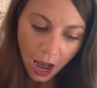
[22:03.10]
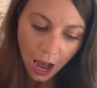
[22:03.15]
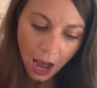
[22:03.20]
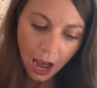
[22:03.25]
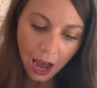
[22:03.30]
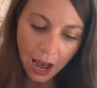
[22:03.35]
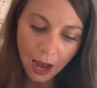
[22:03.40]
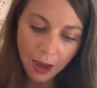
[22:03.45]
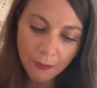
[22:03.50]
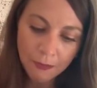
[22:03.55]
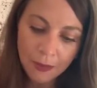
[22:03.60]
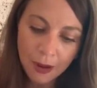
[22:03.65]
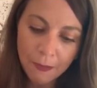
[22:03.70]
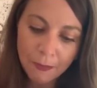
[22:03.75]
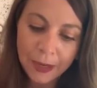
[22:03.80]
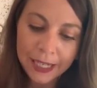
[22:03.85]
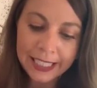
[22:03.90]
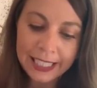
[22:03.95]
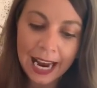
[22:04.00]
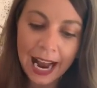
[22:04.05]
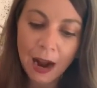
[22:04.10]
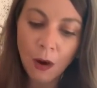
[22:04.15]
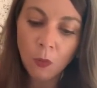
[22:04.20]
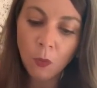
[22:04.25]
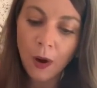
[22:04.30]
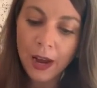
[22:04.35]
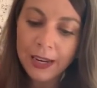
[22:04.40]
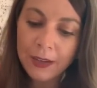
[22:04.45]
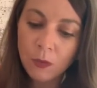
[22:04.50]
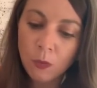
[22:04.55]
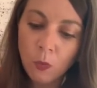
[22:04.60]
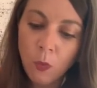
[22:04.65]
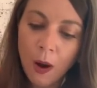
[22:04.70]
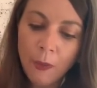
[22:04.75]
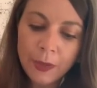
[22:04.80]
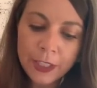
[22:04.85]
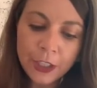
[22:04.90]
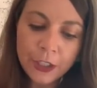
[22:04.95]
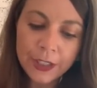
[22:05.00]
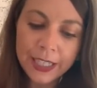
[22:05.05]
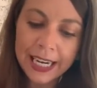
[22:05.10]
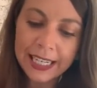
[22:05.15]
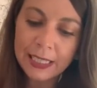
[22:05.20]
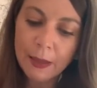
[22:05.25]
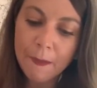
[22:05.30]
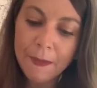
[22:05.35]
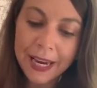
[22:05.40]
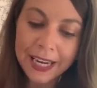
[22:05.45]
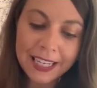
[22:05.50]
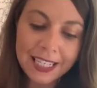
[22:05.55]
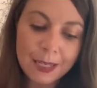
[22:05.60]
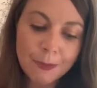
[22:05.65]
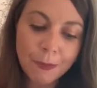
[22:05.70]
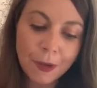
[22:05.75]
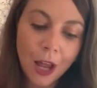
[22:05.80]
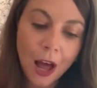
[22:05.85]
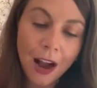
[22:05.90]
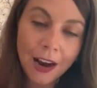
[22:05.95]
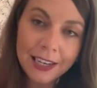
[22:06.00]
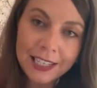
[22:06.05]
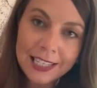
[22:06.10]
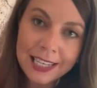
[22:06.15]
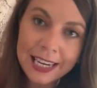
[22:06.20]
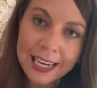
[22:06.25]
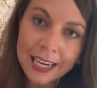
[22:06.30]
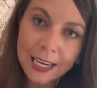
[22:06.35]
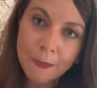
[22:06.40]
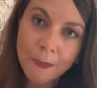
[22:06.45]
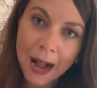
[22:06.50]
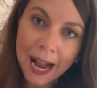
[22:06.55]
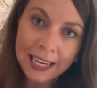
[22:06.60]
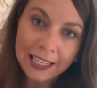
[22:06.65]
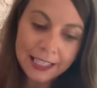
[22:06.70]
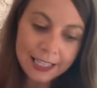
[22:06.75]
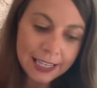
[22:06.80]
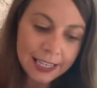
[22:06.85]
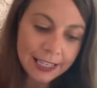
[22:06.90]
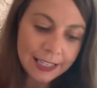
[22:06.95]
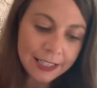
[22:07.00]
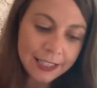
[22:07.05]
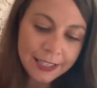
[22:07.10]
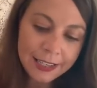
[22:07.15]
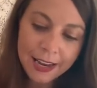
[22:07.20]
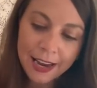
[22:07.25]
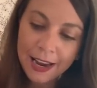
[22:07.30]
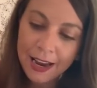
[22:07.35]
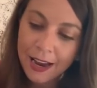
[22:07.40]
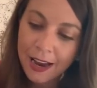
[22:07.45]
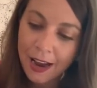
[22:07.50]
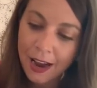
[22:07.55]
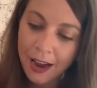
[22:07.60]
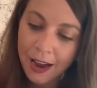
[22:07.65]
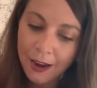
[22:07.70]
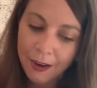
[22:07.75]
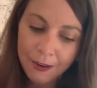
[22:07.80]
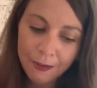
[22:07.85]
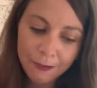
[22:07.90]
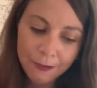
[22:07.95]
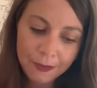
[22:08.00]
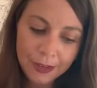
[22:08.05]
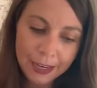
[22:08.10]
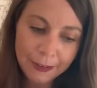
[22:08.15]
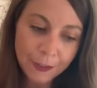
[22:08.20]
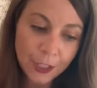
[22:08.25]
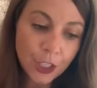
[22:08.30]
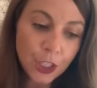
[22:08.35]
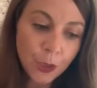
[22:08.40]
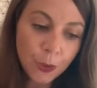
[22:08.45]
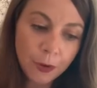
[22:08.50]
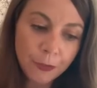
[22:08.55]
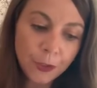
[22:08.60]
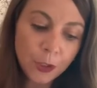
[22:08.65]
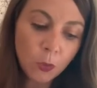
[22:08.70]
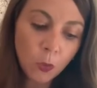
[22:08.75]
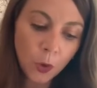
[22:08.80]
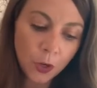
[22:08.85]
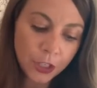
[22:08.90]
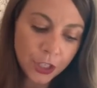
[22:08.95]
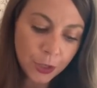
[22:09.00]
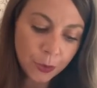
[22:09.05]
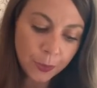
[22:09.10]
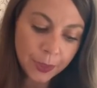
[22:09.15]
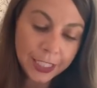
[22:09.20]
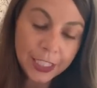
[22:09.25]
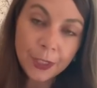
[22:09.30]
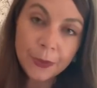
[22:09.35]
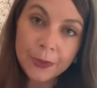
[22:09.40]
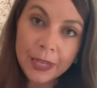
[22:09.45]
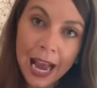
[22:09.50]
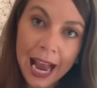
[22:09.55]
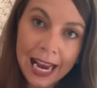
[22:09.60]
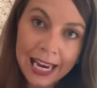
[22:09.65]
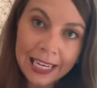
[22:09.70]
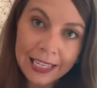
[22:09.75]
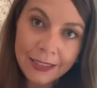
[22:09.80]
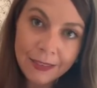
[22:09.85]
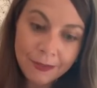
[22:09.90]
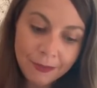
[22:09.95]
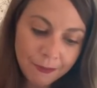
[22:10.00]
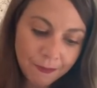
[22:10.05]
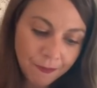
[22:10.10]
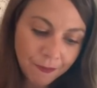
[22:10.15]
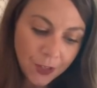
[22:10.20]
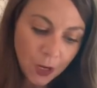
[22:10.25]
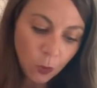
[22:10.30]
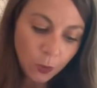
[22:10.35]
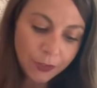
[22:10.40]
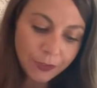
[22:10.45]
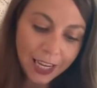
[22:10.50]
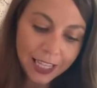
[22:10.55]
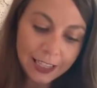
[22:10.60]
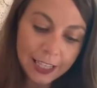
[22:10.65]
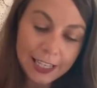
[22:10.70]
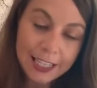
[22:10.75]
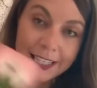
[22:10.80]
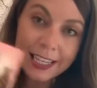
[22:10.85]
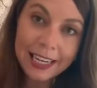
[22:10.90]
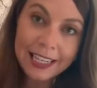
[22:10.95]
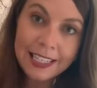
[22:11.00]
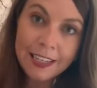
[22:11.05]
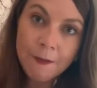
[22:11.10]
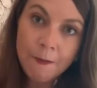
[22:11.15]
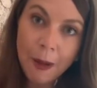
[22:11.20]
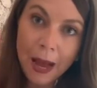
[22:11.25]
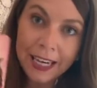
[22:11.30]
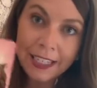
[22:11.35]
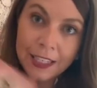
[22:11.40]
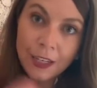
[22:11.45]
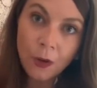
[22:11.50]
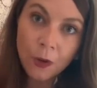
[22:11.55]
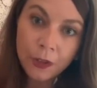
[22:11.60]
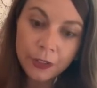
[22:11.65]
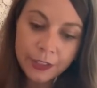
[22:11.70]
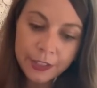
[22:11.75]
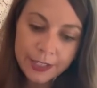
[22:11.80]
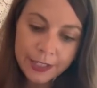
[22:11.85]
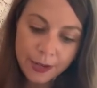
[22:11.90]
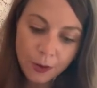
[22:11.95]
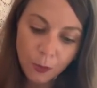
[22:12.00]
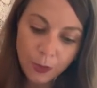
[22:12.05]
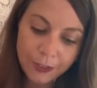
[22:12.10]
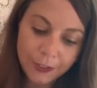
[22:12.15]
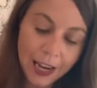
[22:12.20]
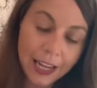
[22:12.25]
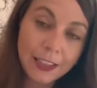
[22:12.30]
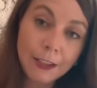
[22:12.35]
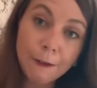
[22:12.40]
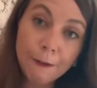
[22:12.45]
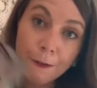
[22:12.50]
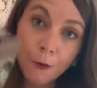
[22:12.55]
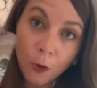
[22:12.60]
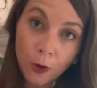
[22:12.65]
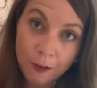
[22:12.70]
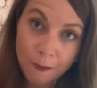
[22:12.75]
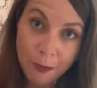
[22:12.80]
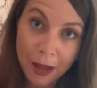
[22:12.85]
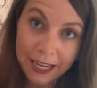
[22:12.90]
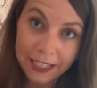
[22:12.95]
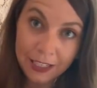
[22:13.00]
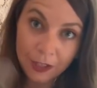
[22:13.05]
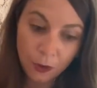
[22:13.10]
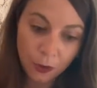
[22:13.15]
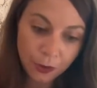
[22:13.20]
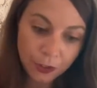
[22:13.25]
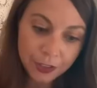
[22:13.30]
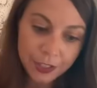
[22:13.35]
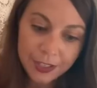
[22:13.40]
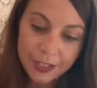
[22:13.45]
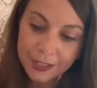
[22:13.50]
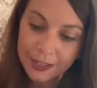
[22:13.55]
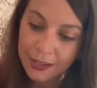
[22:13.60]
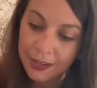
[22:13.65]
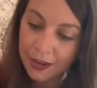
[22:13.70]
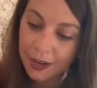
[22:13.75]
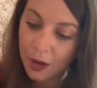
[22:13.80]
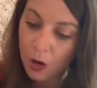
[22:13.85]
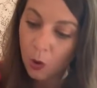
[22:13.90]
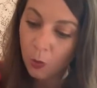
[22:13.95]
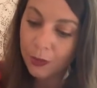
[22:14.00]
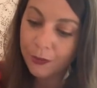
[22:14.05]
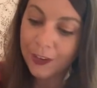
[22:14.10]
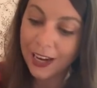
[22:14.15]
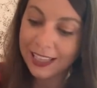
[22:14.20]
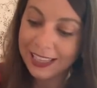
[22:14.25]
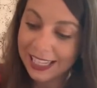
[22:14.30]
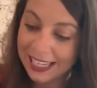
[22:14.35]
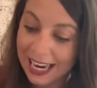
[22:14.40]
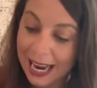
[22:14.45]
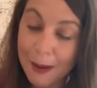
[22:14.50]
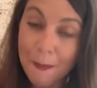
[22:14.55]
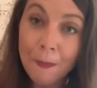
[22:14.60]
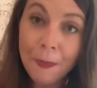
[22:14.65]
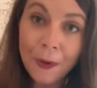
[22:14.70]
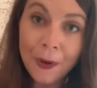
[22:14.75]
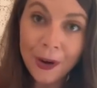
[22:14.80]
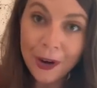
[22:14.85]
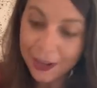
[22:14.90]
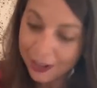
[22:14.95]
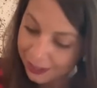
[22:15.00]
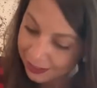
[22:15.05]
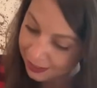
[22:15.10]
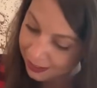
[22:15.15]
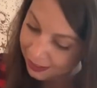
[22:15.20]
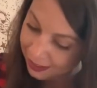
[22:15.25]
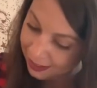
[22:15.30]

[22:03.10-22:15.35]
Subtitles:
But yeah, what would create the biggest blocks here, Pisces, if the two of you were to reunite? We've got the Six of Pentacles, we've got the Four of Pentacles, we've got the Emperor,